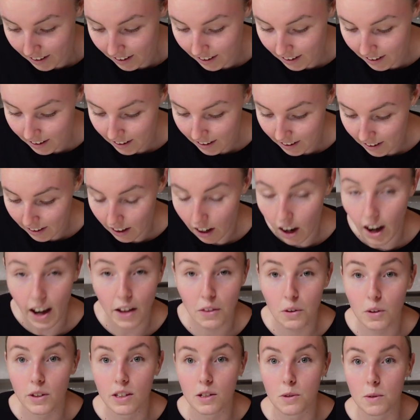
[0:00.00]
I
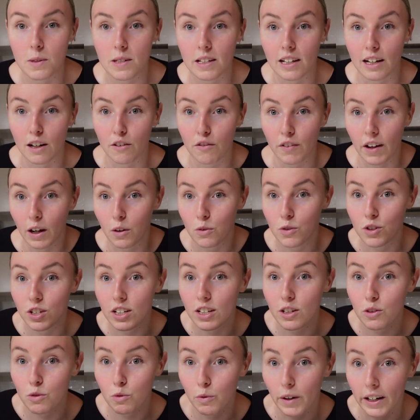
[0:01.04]
thought this was gonna fail. She
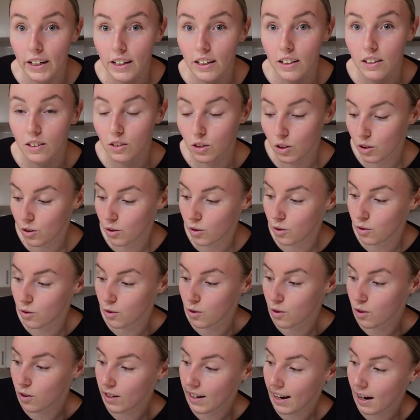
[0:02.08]
is ready to use.
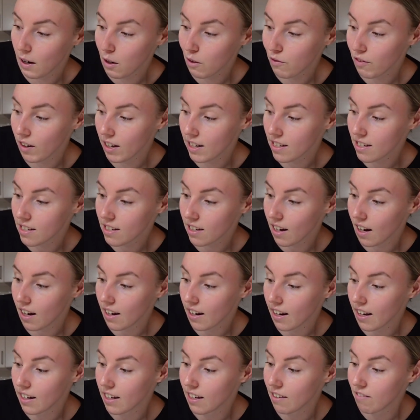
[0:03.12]
So now if I discard
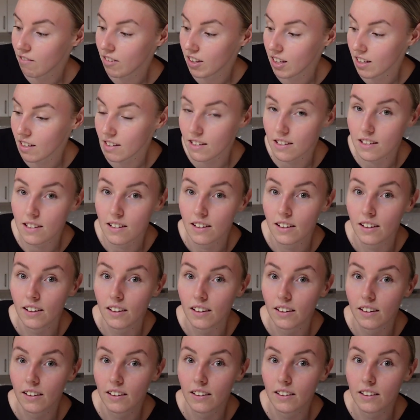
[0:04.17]
any of this
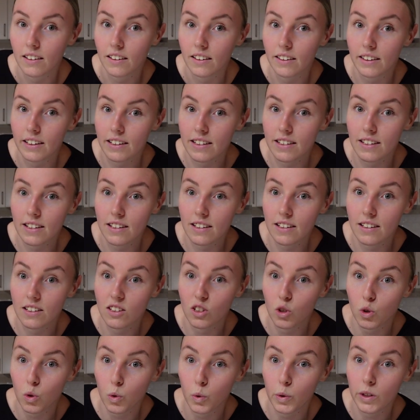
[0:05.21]
is
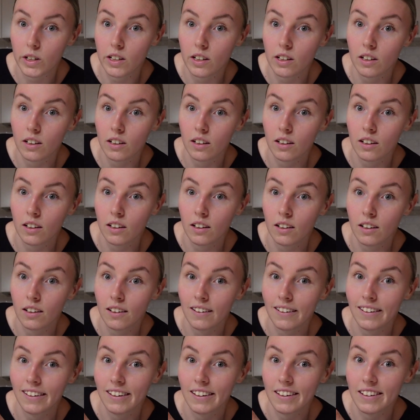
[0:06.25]
good
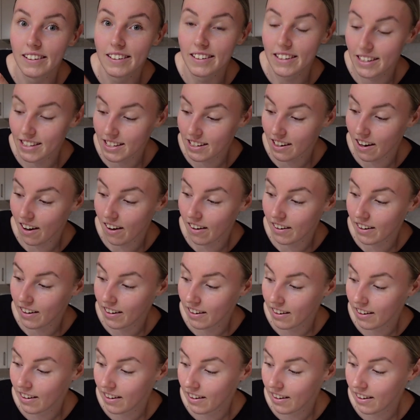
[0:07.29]
discard.
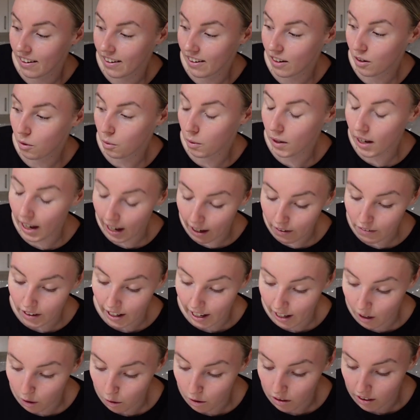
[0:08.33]
We have a
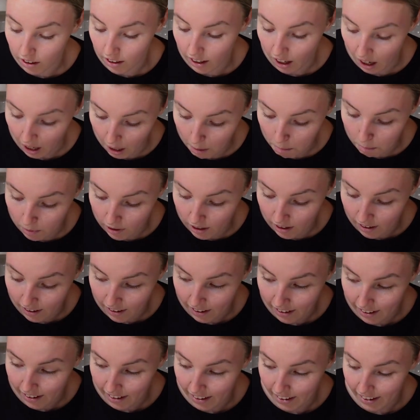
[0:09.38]
healthy, happy
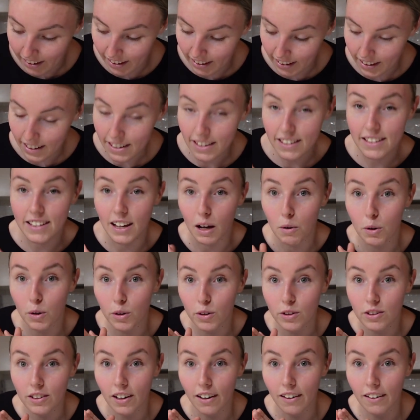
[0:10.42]
sourdough
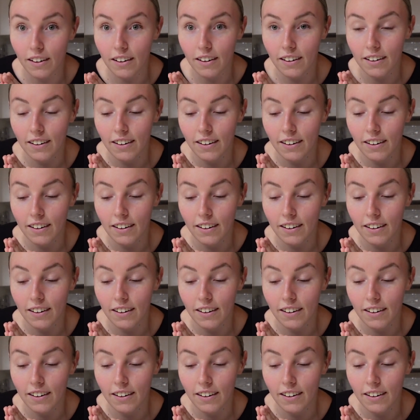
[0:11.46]
starter.